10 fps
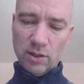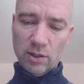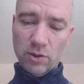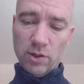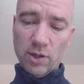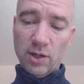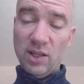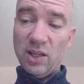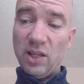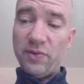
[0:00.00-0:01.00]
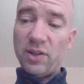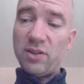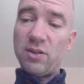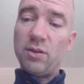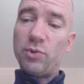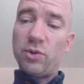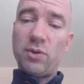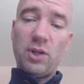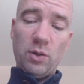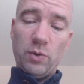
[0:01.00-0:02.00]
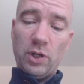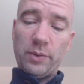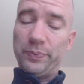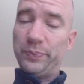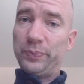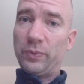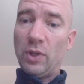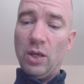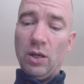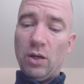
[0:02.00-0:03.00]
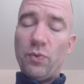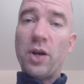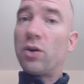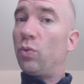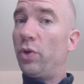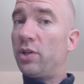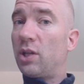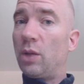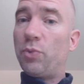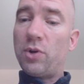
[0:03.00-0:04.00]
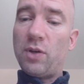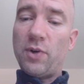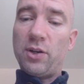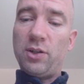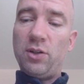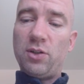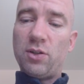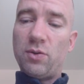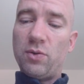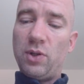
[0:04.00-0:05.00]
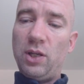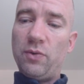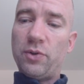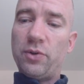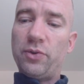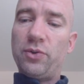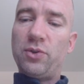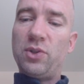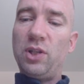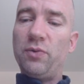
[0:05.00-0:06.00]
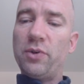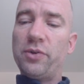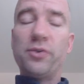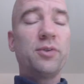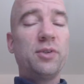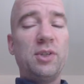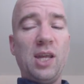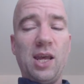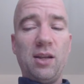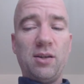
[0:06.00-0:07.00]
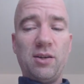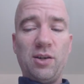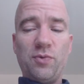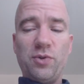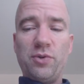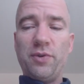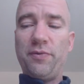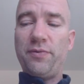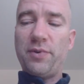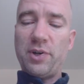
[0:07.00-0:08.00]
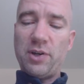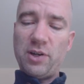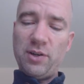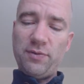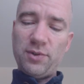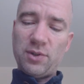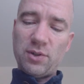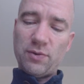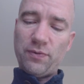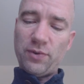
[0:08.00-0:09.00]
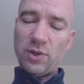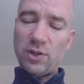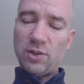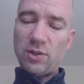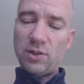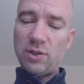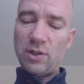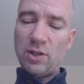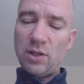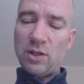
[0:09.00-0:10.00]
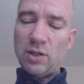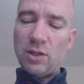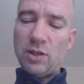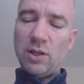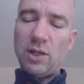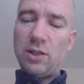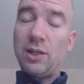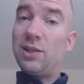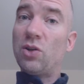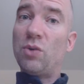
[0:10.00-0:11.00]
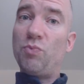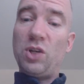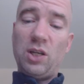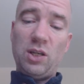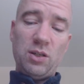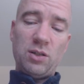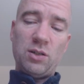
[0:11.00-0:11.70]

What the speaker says: Not in an Ian Livingstone book, anyway. Right, I've got 1 skill point advantage, so she rolls 10, I roll a 5, so first hit is on me.